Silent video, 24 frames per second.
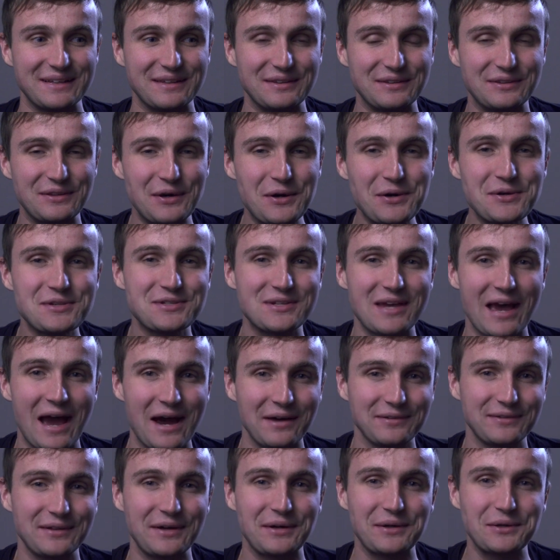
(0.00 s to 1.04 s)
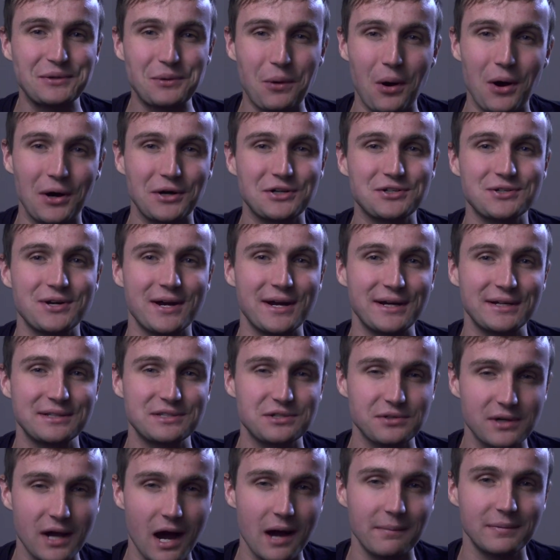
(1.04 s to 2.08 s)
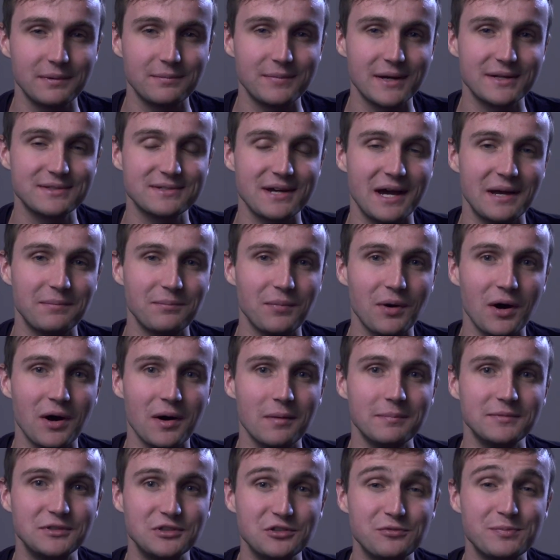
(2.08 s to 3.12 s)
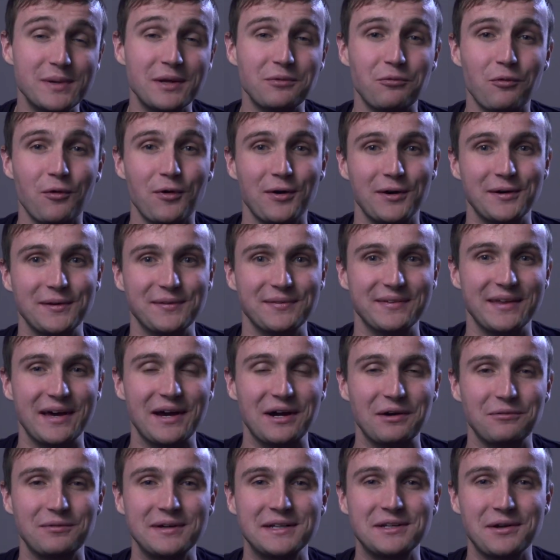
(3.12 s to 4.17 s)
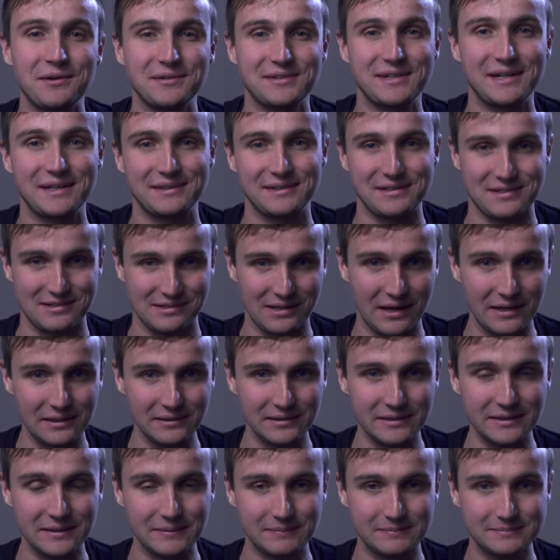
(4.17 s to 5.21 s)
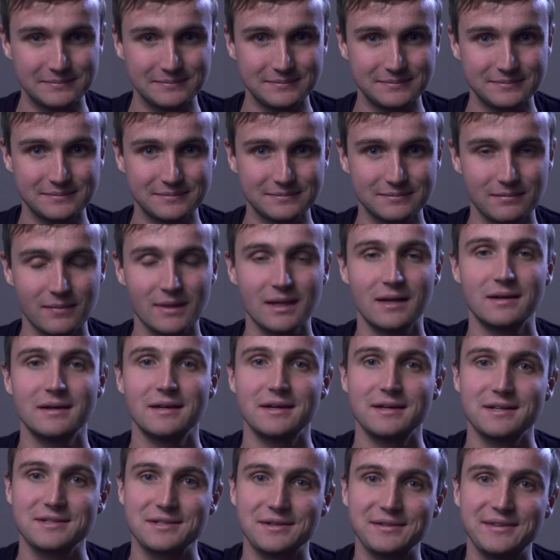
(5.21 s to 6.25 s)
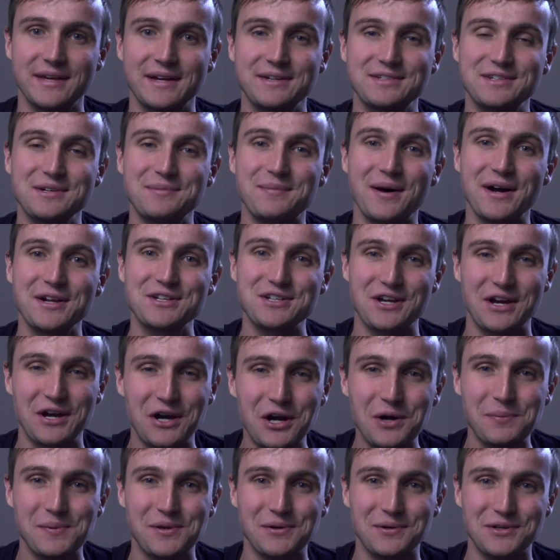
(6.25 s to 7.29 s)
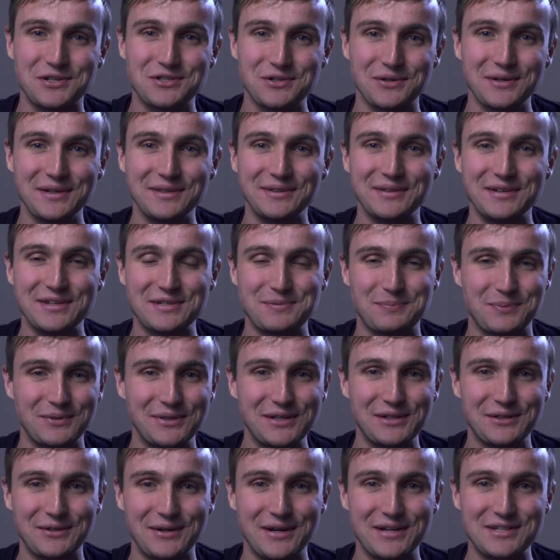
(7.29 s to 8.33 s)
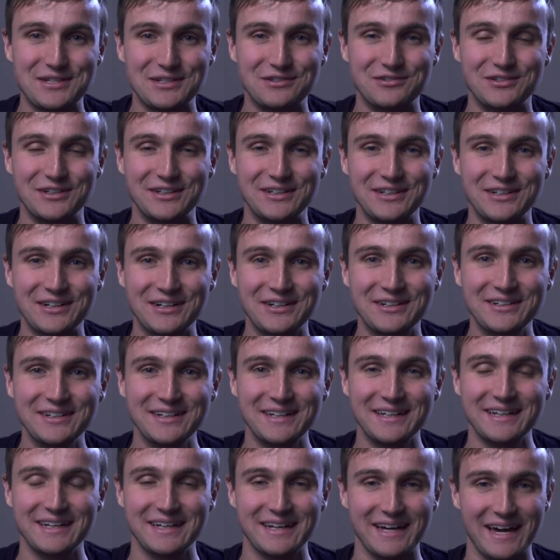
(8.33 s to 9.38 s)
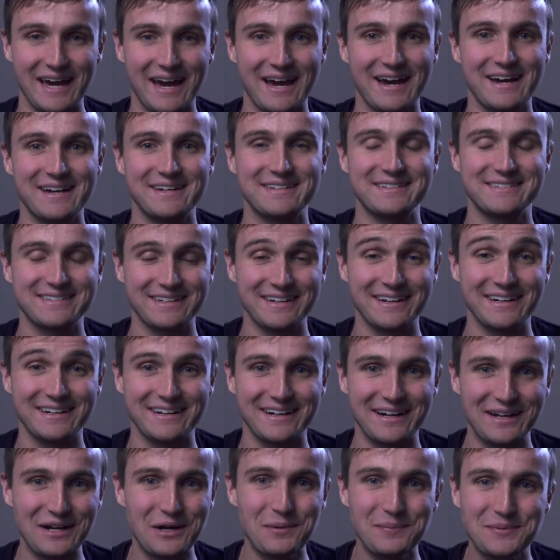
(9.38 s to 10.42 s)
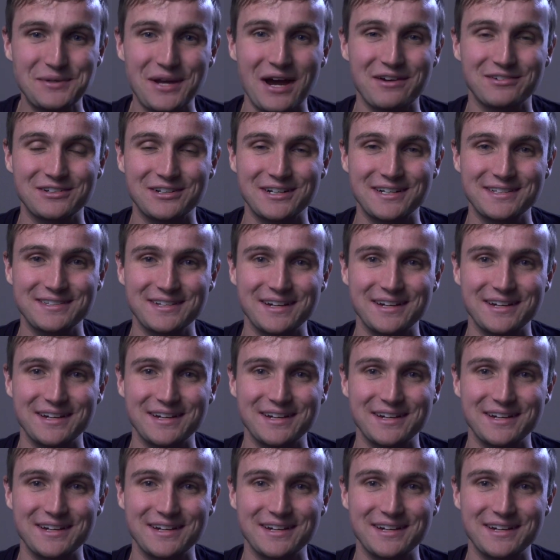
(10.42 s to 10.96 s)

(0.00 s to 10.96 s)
those out there who are trying to copy Bedtime Bulb, you've been warned that we don't take this lightly. So thanks so much. I hope you enjoyed this pretty crazy video, and I hope you have a great